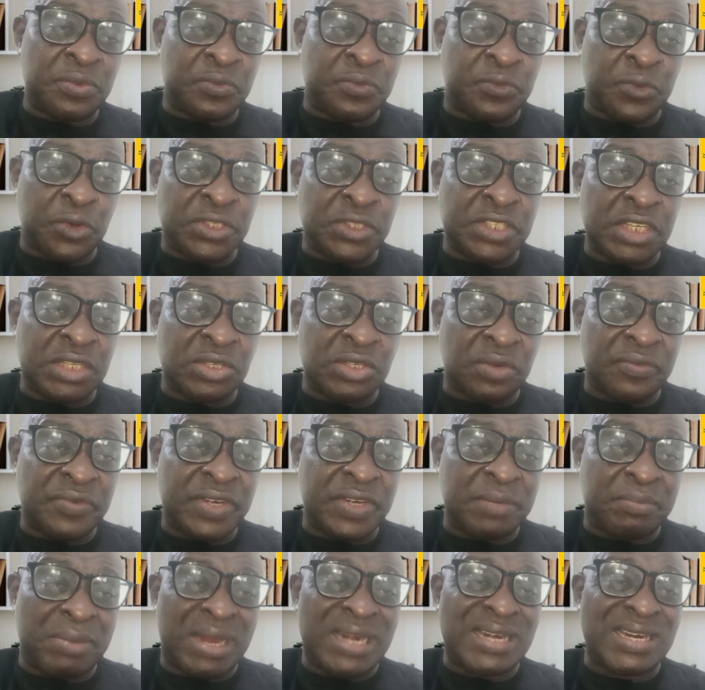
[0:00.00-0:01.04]
forces
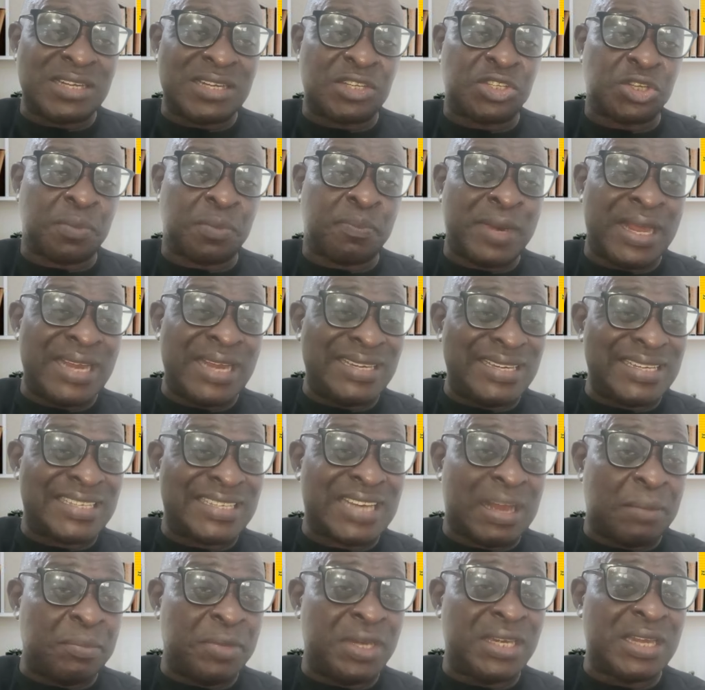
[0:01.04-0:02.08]
of demand and supply
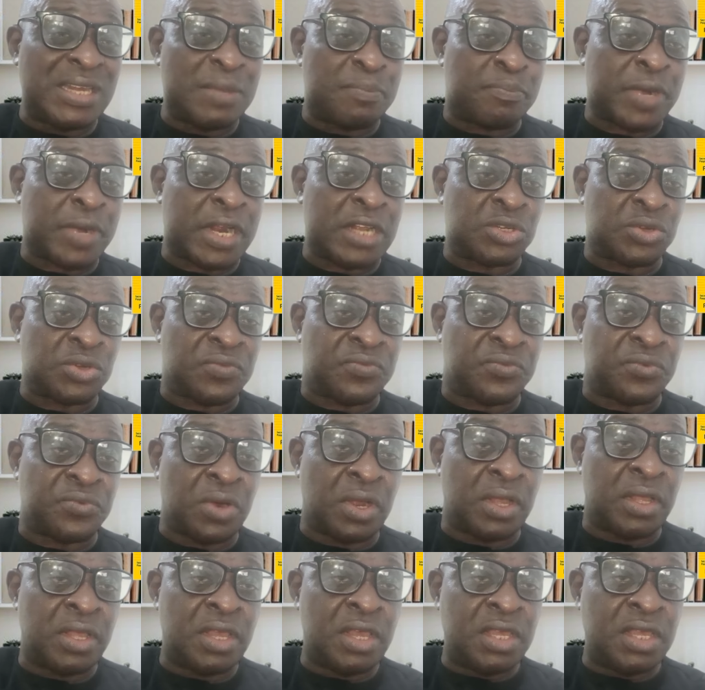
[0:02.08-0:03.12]
determine the price of
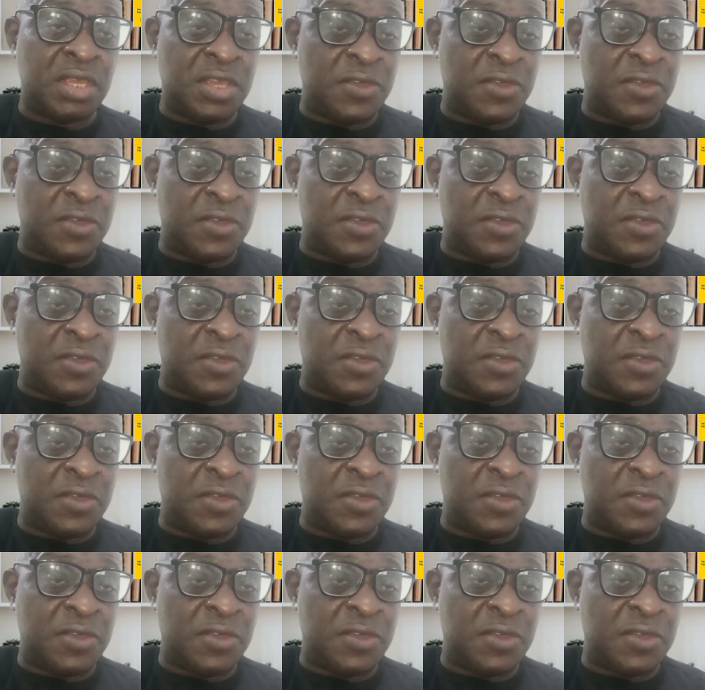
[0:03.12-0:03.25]
fuel.